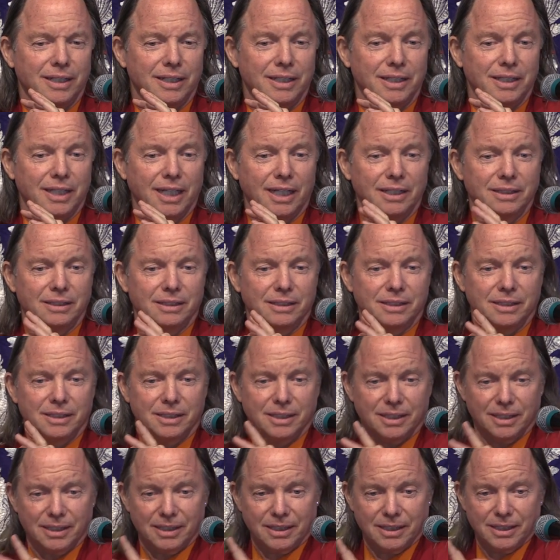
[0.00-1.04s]
then
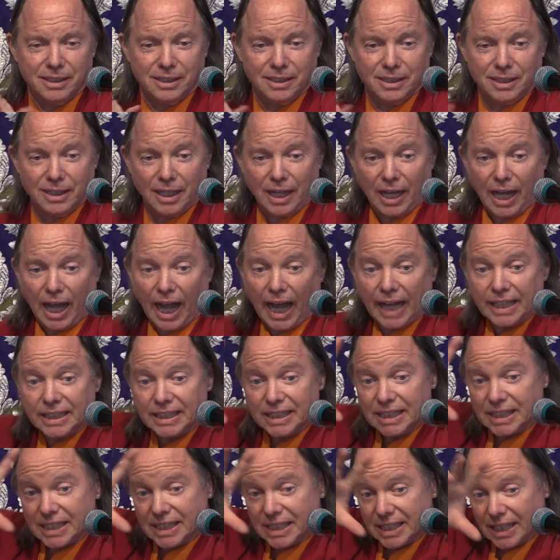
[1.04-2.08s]
I,
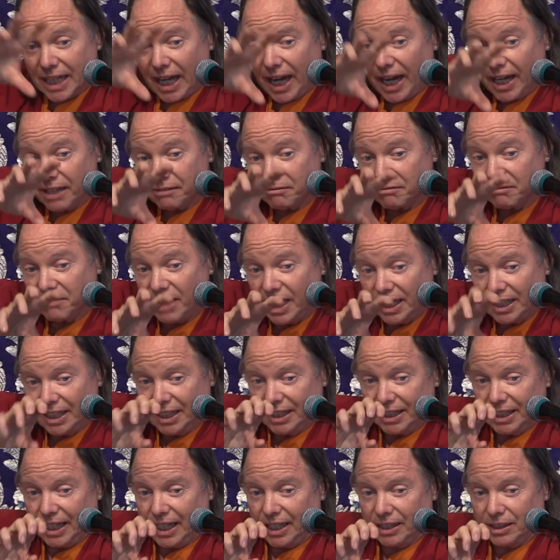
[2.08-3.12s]
I
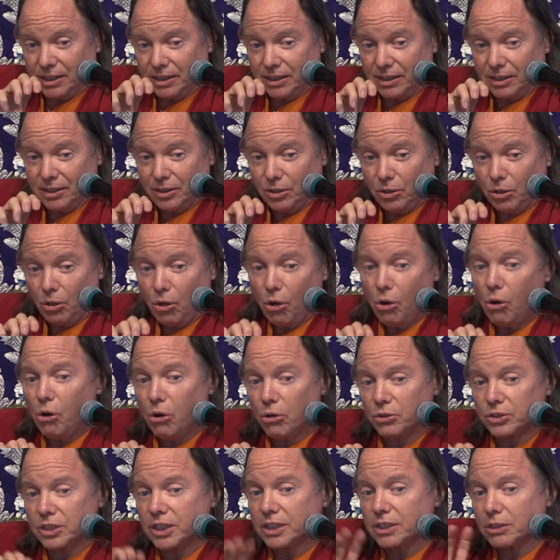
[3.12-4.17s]
recognize,
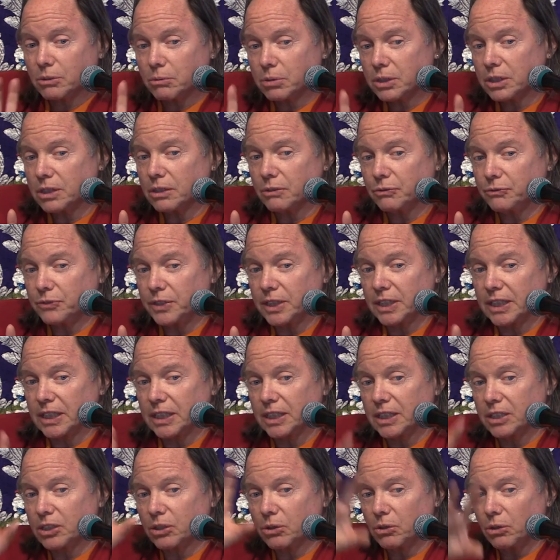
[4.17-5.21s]
oh, this crystal feeling
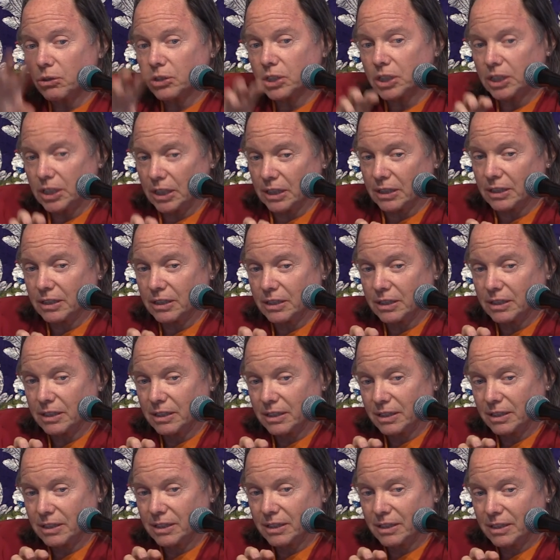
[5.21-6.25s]
is Kongxing.
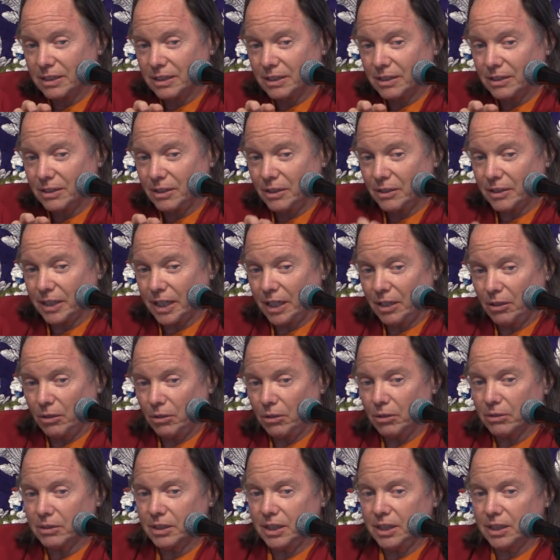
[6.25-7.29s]
Okay?
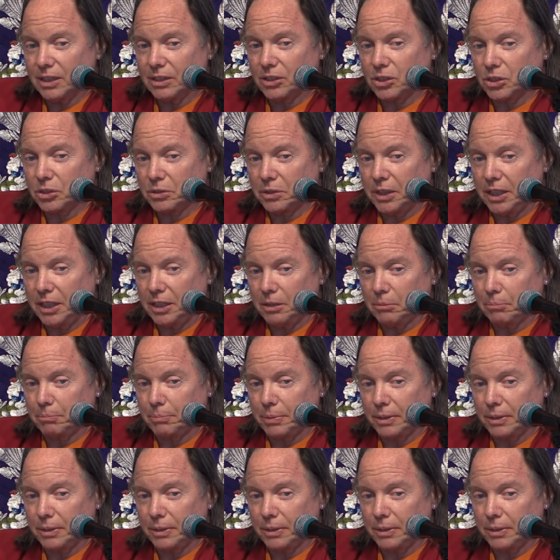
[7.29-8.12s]
Only a trained